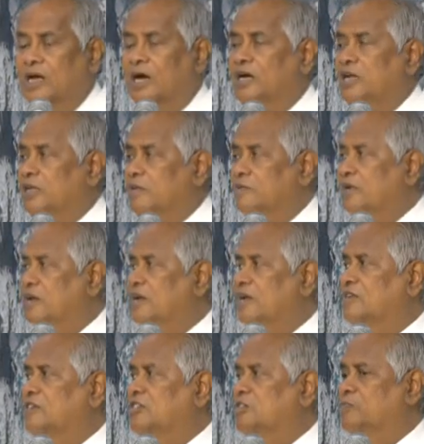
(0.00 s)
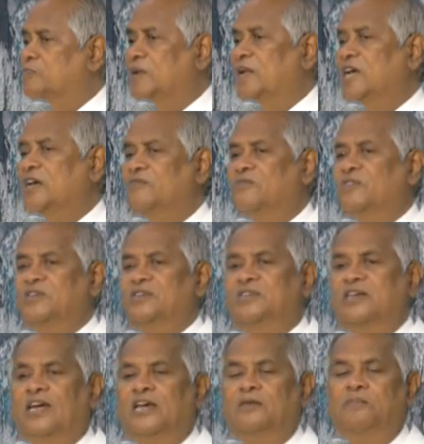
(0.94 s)
Or is praying for
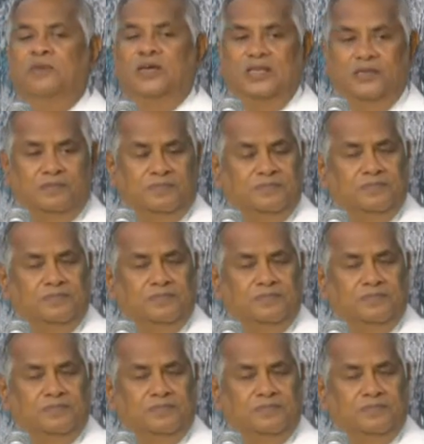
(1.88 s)
Simon.